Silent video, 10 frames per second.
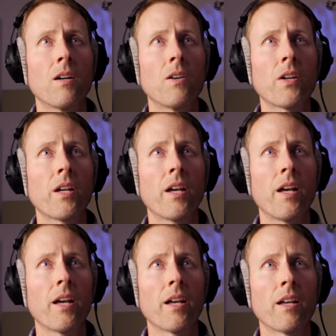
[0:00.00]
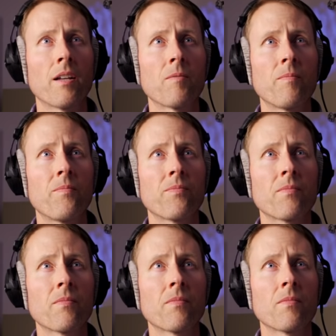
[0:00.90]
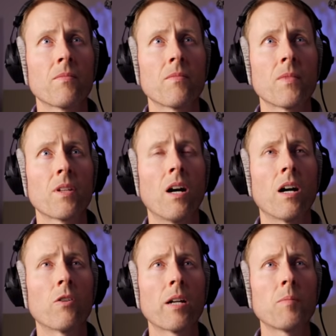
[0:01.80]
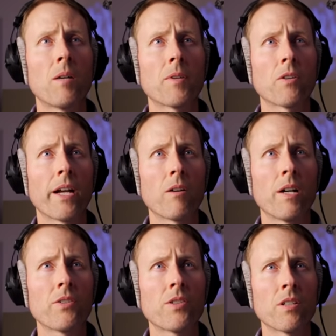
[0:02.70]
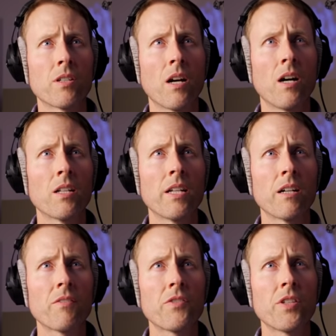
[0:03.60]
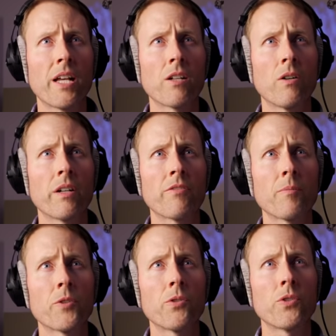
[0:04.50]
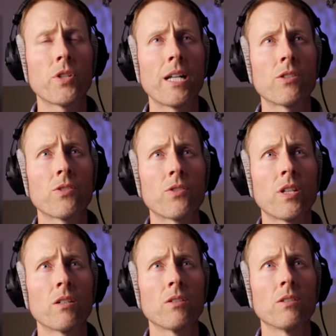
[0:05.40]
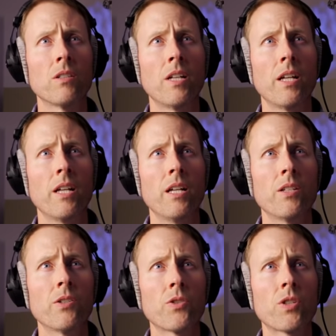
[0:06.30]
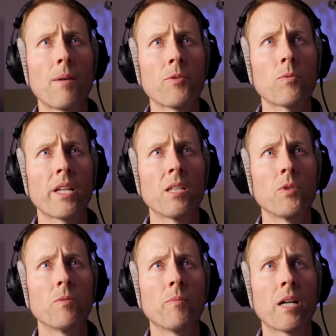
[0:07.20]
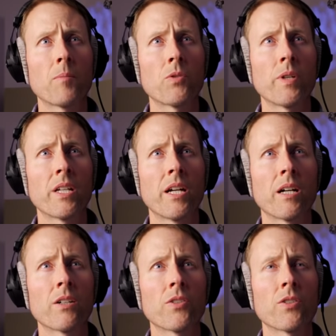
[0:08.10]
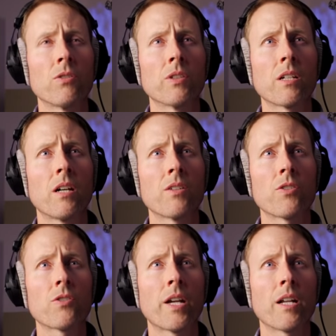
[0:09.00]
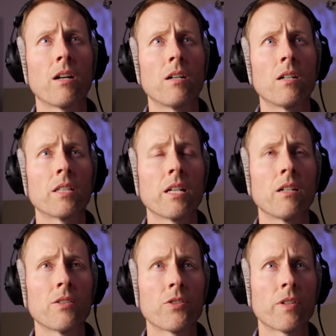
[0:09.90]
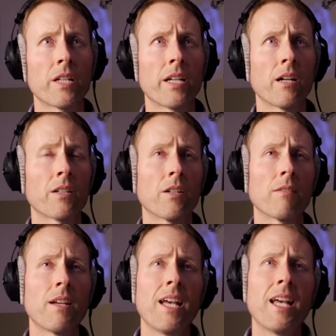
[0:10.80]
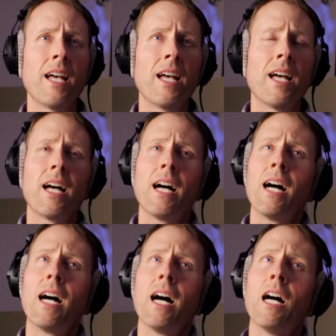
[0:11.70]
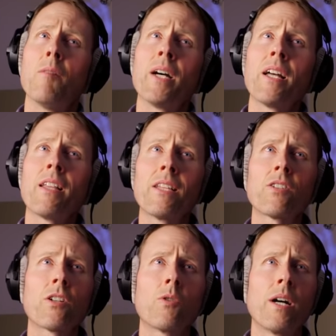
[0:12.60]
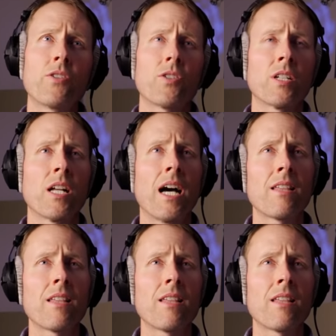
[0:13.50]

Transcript: Okay. Uh, Greg Palmer, great question. On narrative set, going from two shot to single, do you stop swinging the boom mic between characters and only concentrate on the on-screen character? Um, that's a good question.